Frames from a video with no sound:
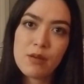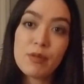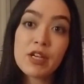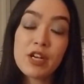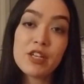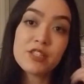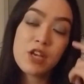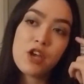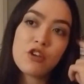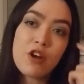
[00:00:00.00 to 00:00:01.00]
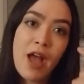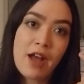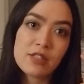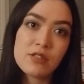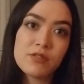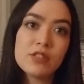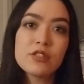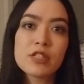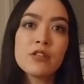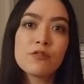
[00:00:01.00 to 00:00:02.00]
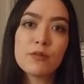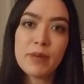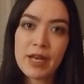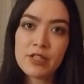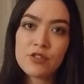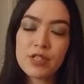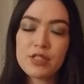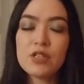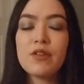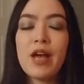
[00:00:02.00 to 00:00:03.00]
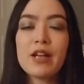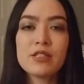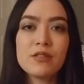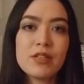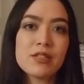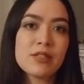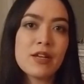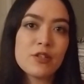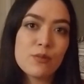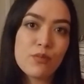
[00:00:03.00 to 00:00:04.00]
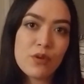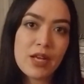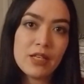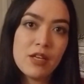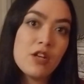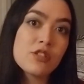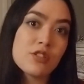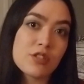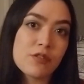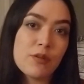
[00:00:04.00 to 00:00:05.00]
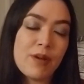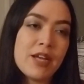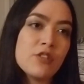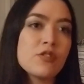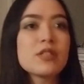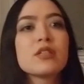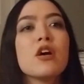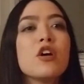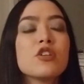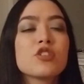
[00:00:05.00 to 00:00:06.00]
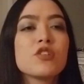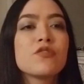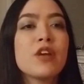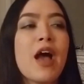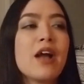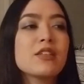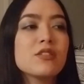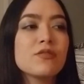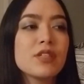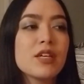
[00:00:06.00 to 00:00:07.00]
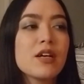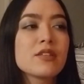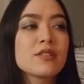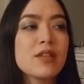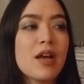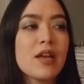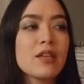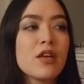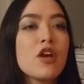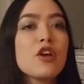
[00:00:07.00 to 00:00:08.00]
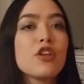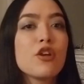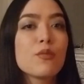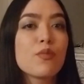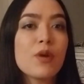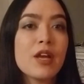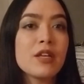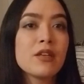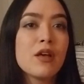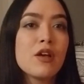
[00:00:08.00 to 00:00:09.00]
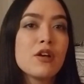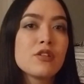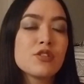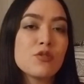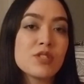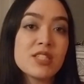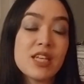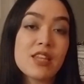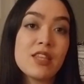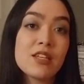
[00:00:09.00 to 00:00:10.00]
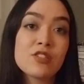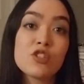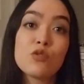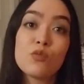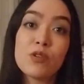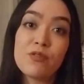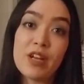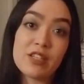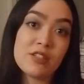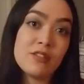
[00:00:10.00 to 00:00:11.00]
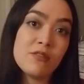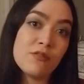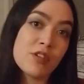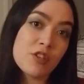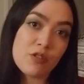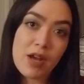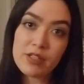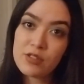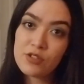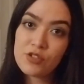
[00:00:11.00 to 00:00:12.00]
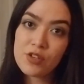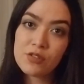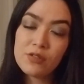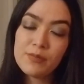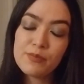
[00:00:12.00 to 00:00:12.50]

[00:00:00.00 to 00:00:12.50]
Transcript: because you're actively looking for pine trees. You've actively assigned your brain to look for pine trees. So if you actively assign your brain to seek things to reflect on in your gratitude journal,